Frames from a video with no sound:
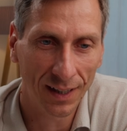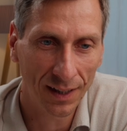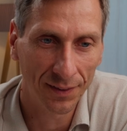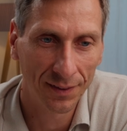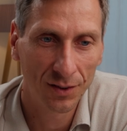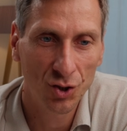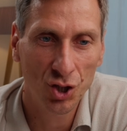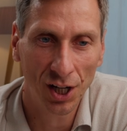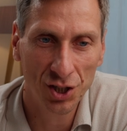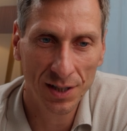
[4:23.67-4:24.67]
Done.
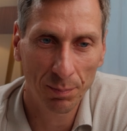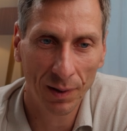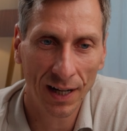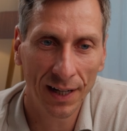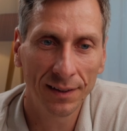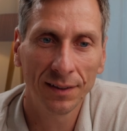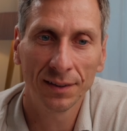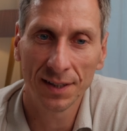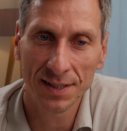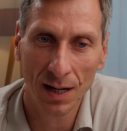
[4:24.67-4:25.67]
Changes applied,
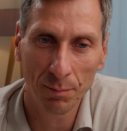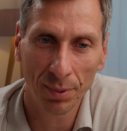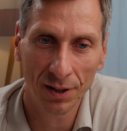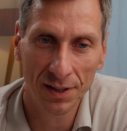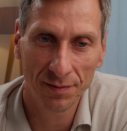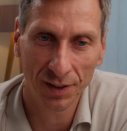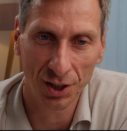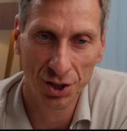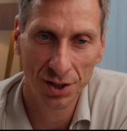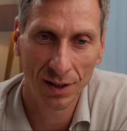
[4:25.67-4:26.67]
the design part is
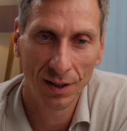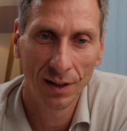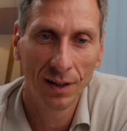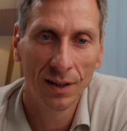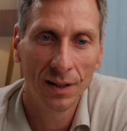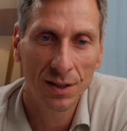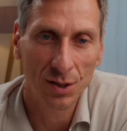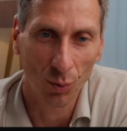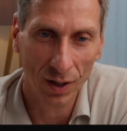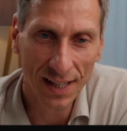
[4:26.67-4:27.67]
finished.
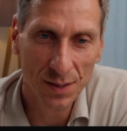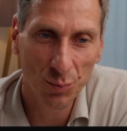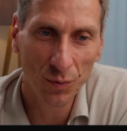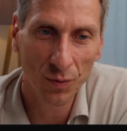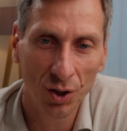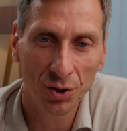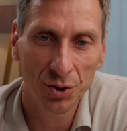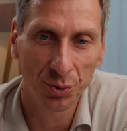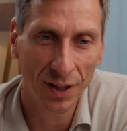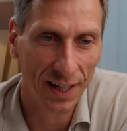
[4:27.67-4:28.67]
So let's
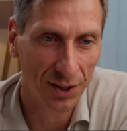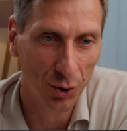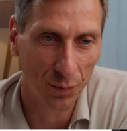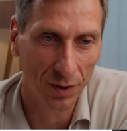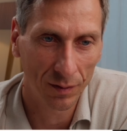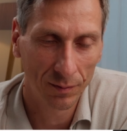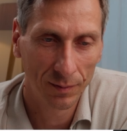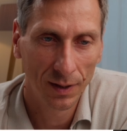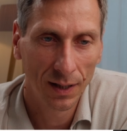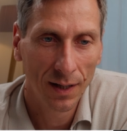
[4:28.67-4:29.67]
on to the handover.
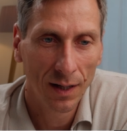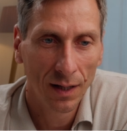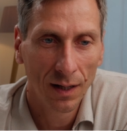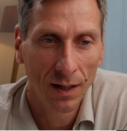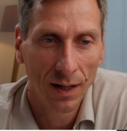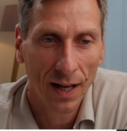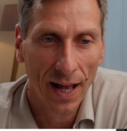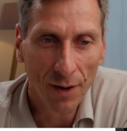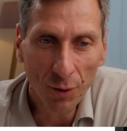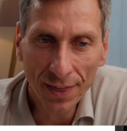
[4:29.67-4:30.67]

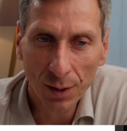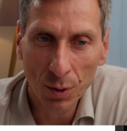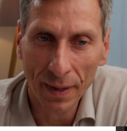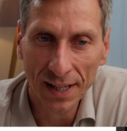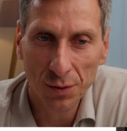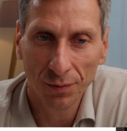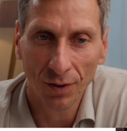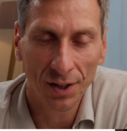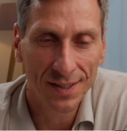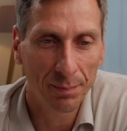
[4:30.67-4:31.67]
Everything we made so
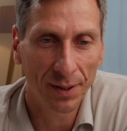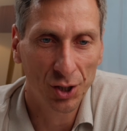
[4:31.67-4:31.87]
far is a